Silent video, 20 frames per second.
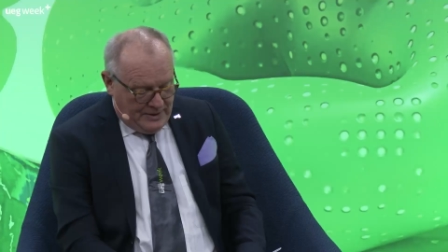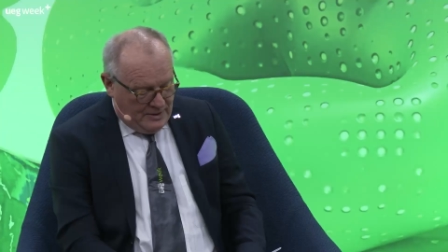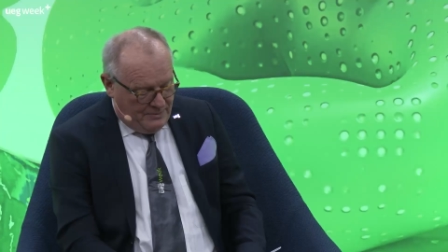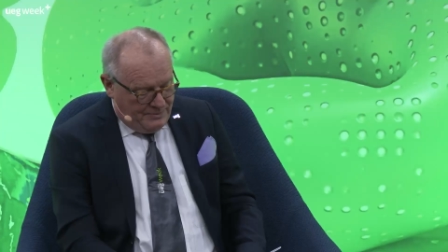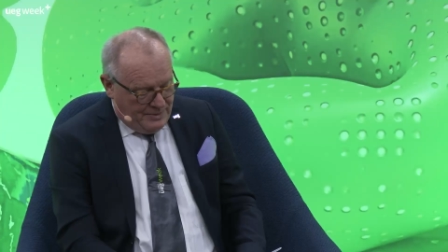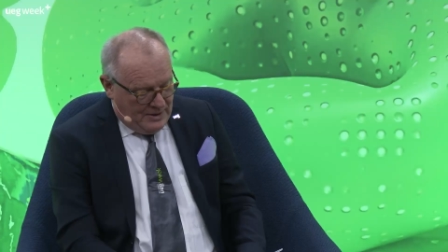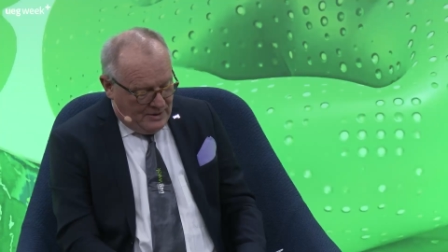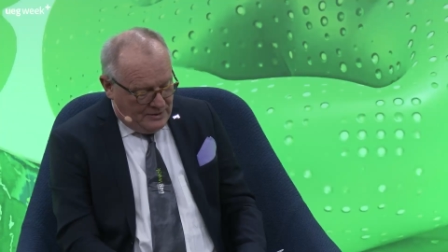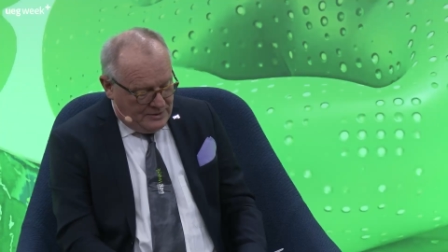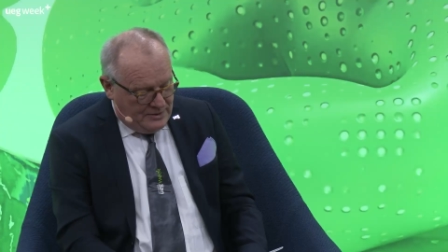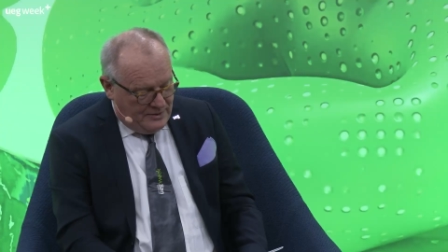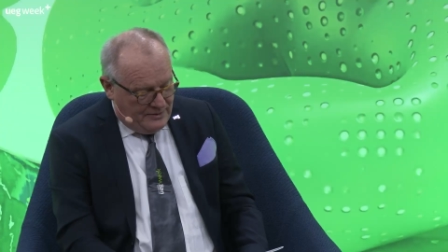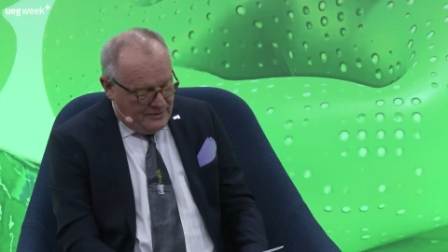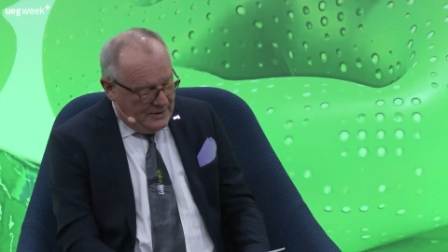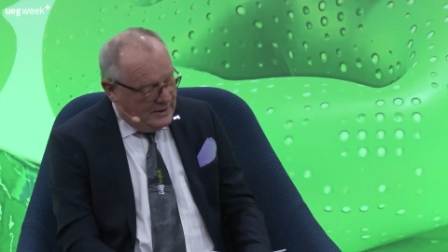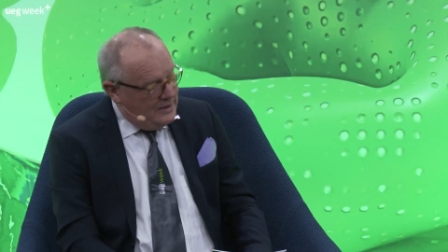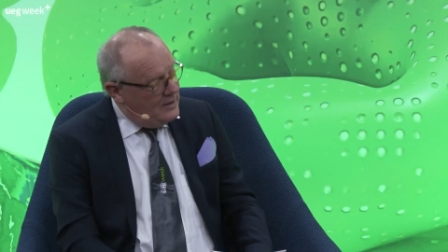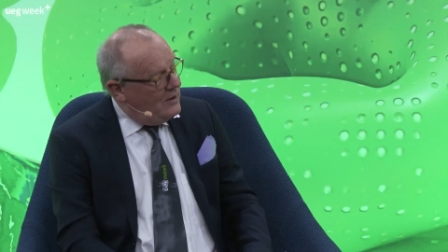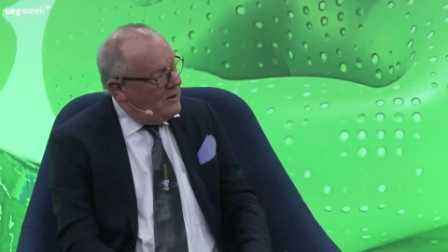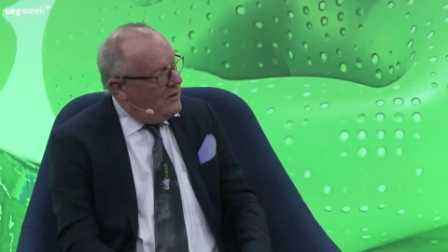about
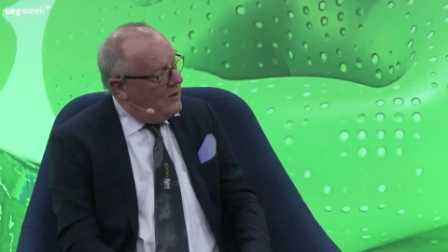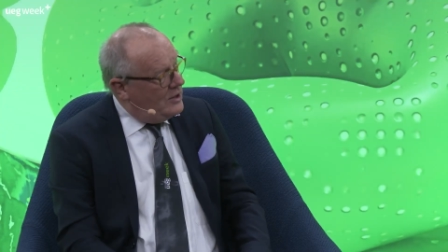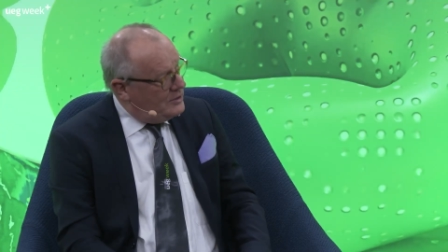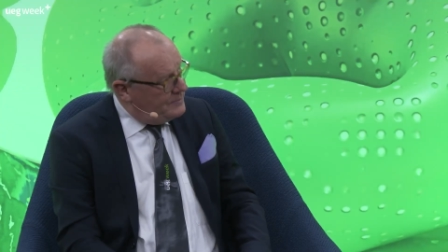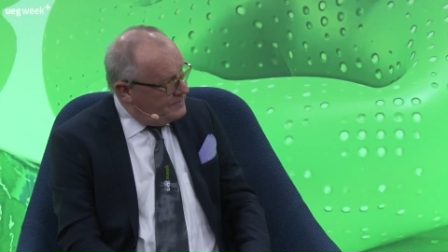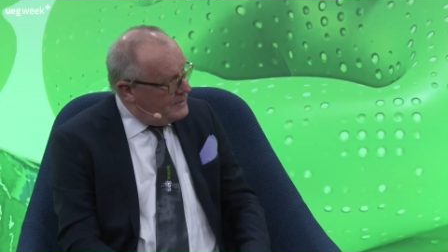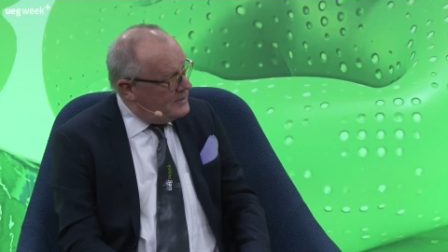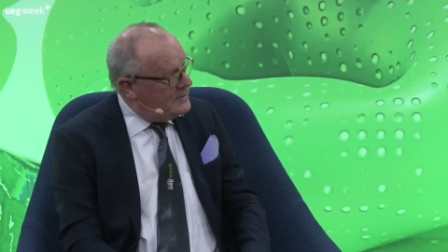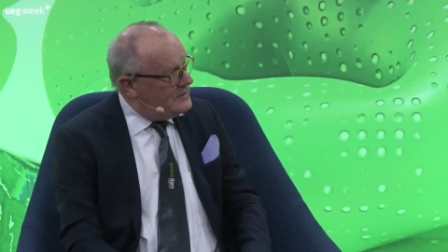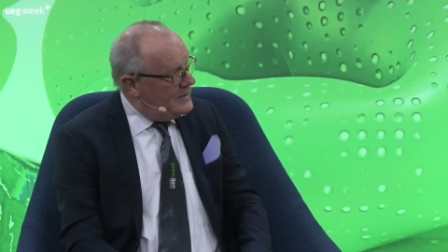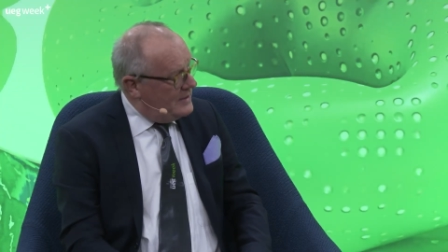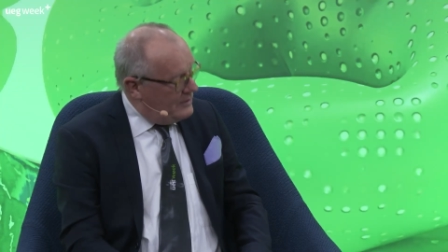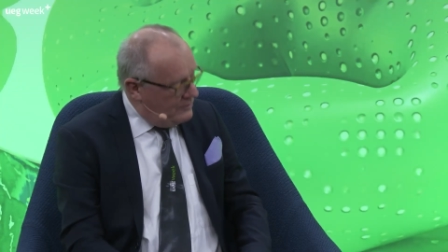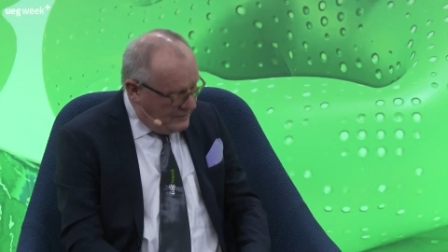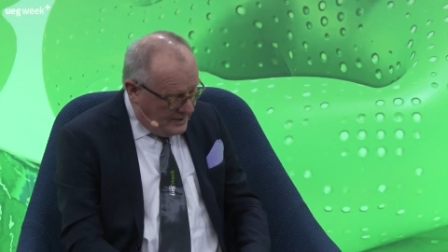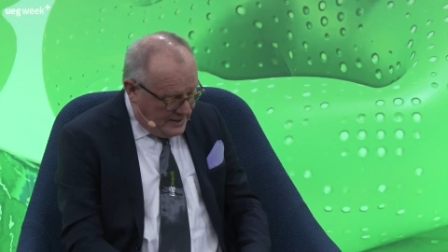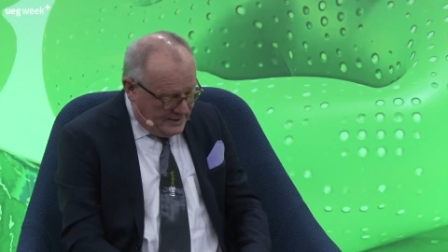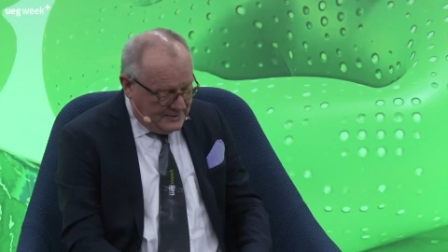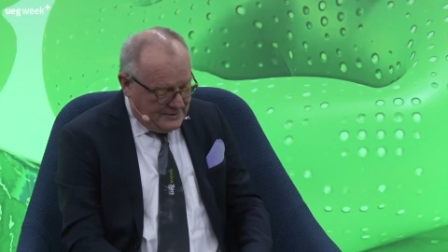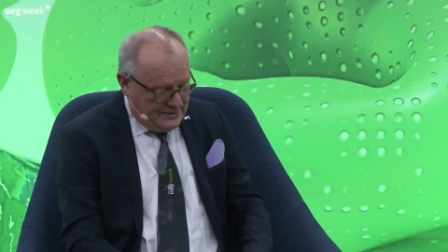the hospitals in
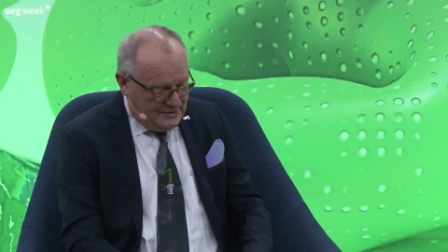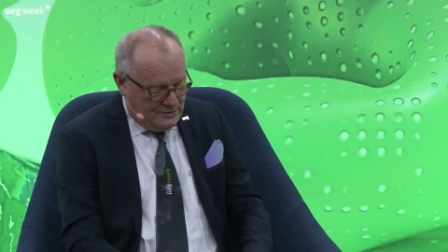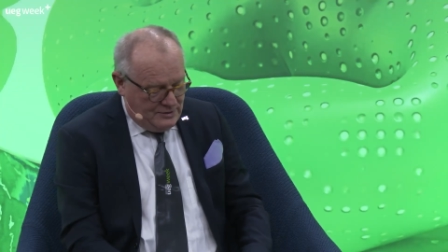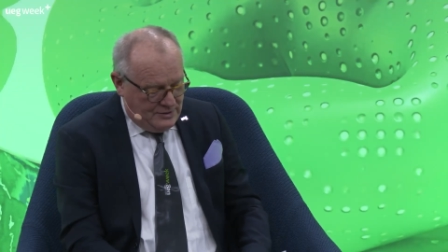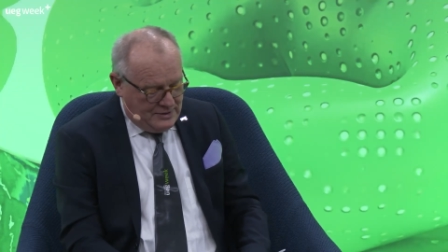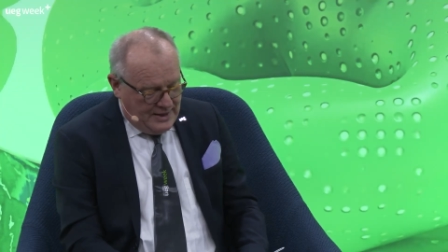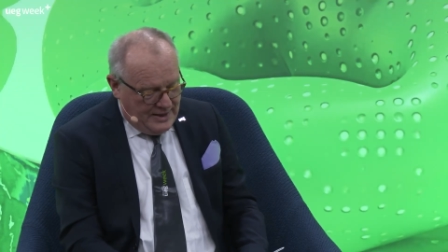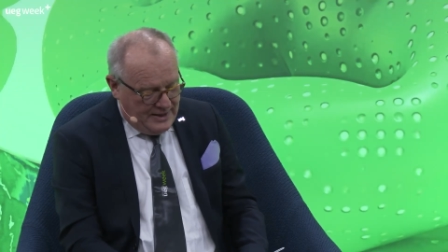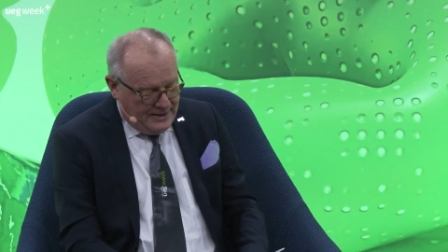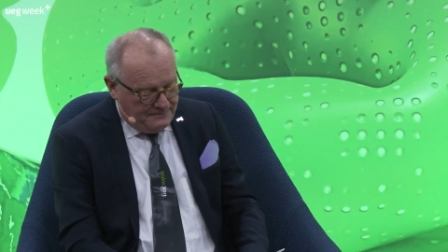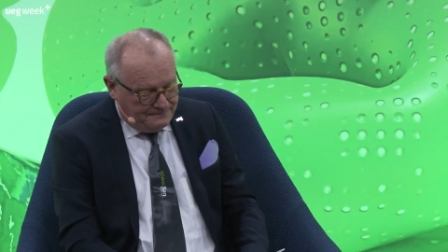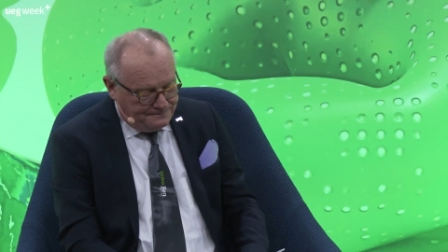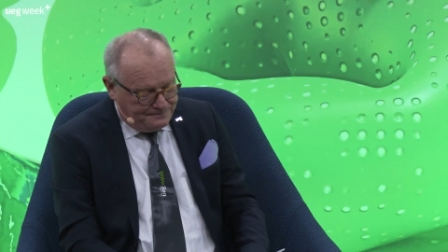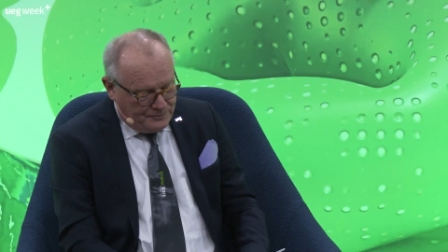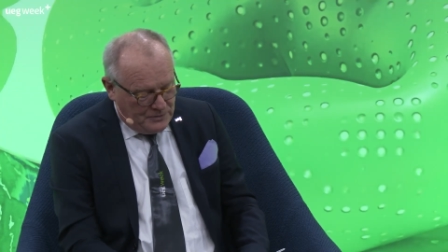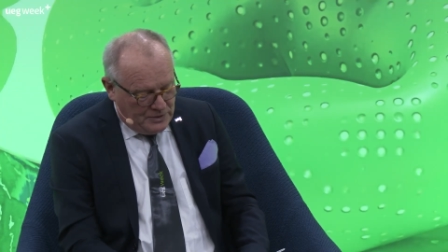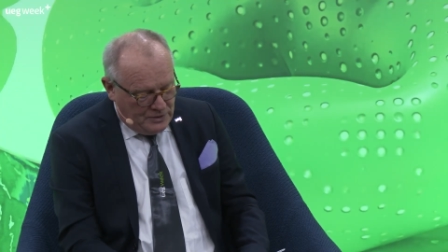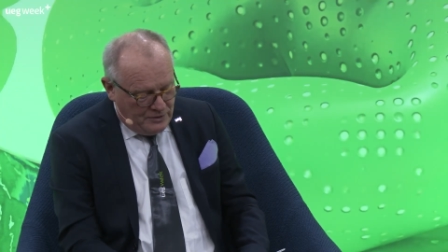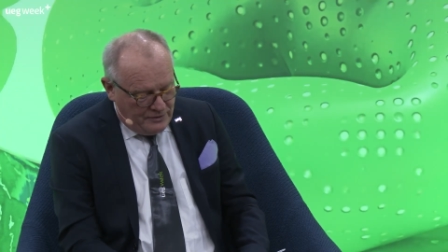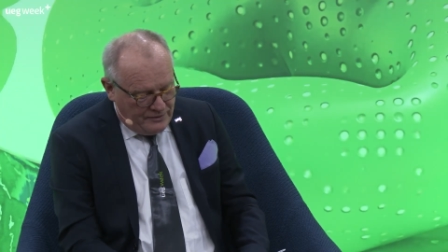crisis today
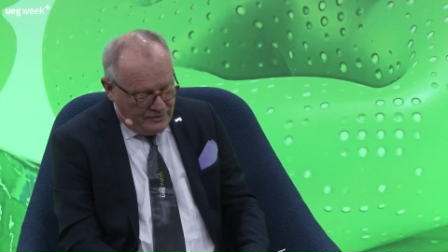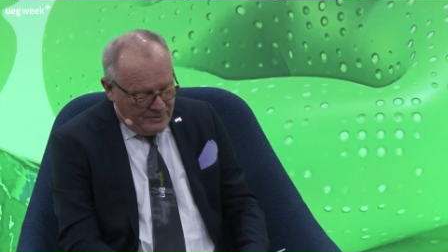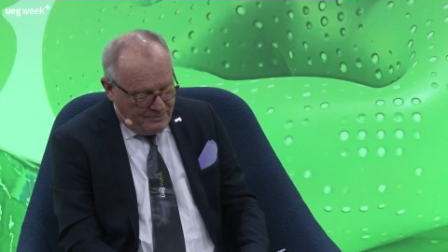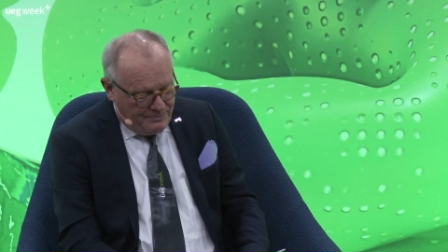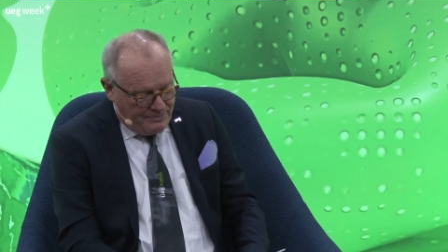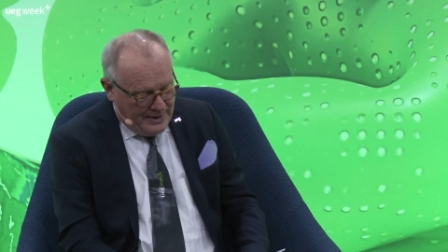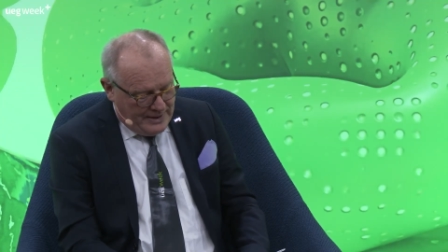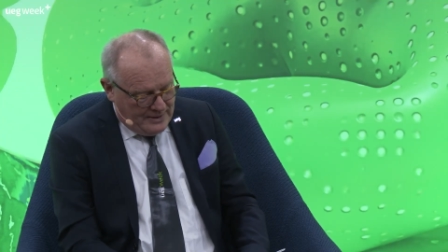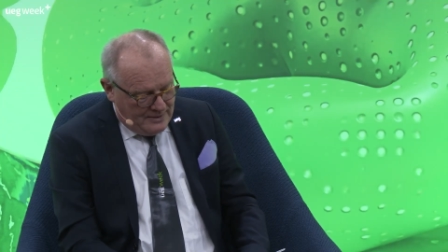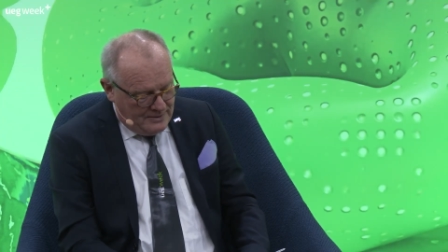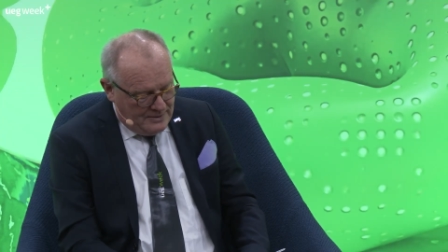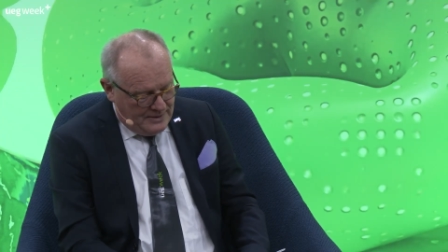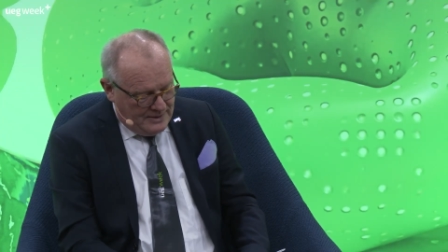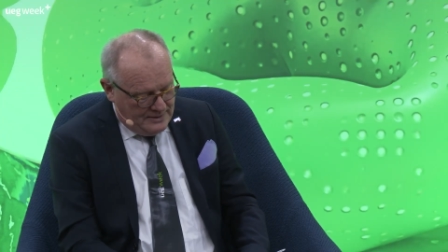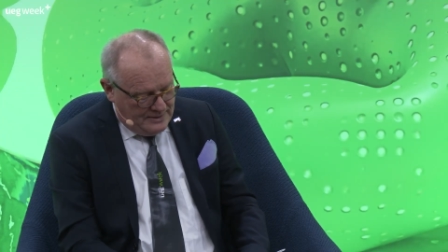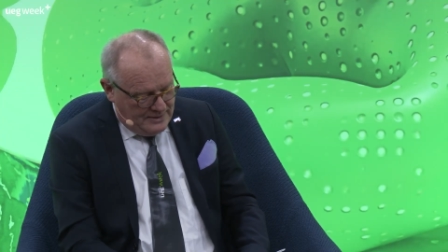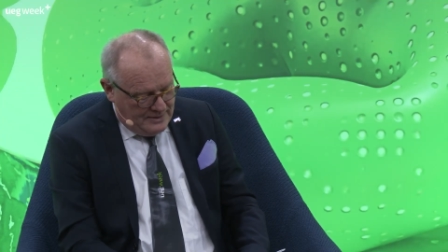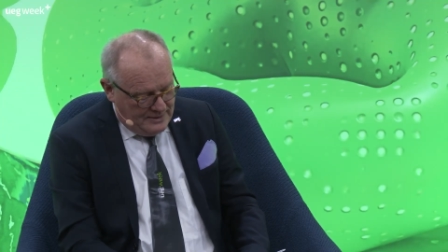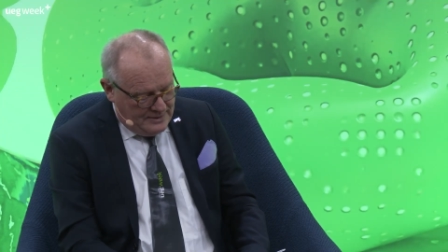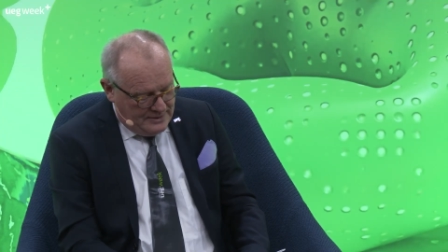during the panel
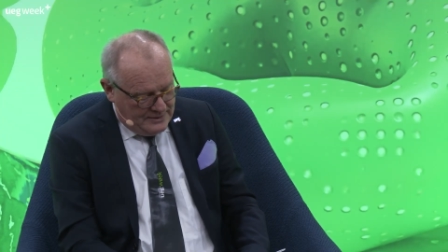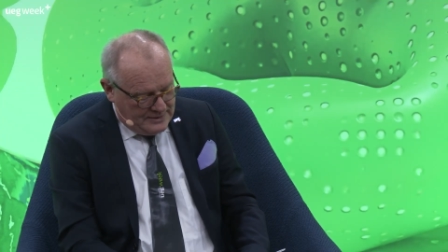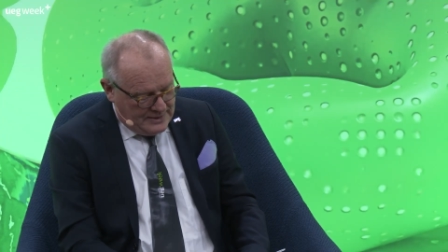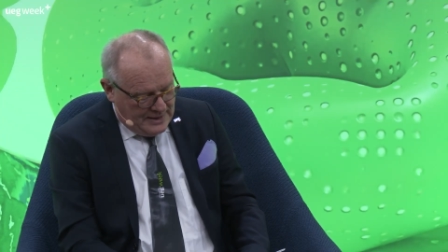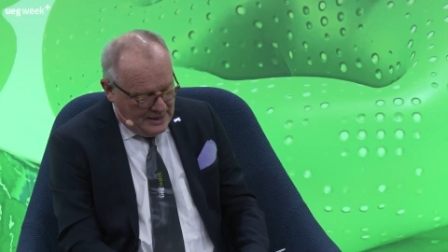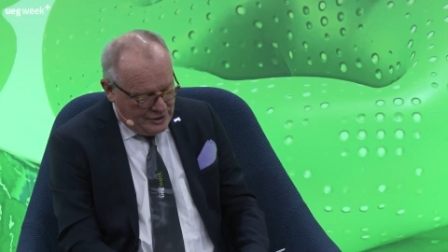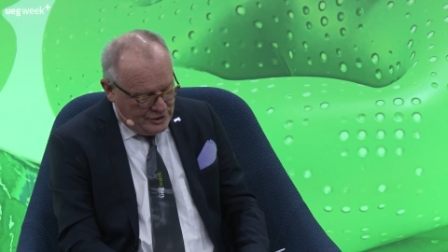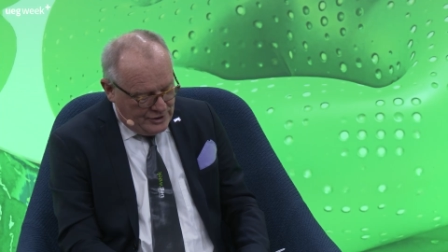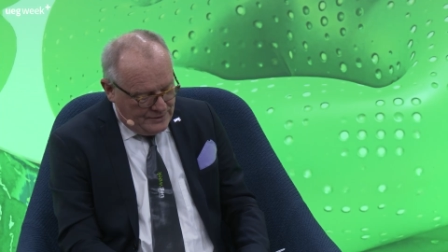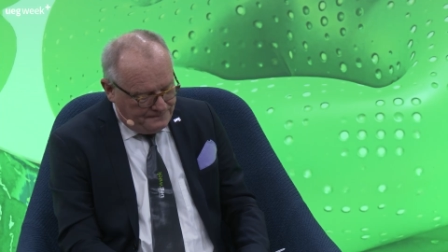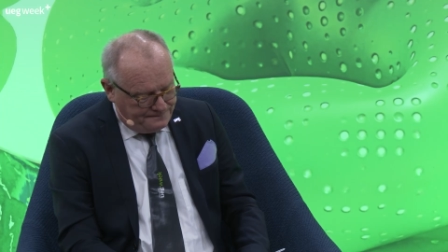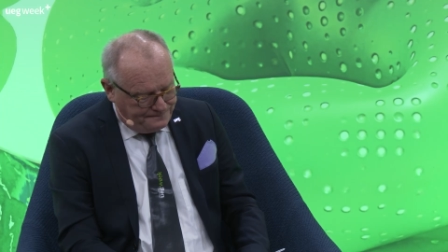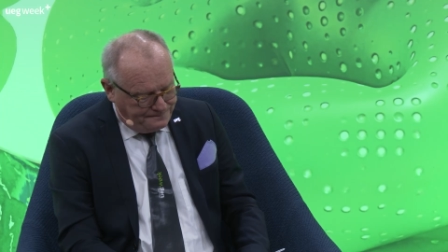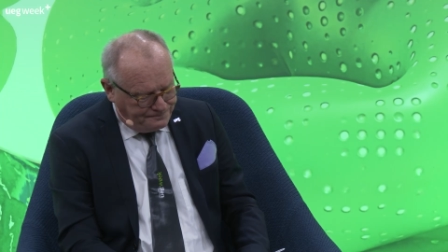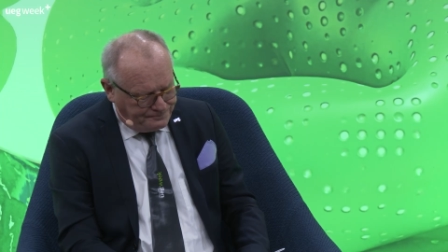uh, discussion.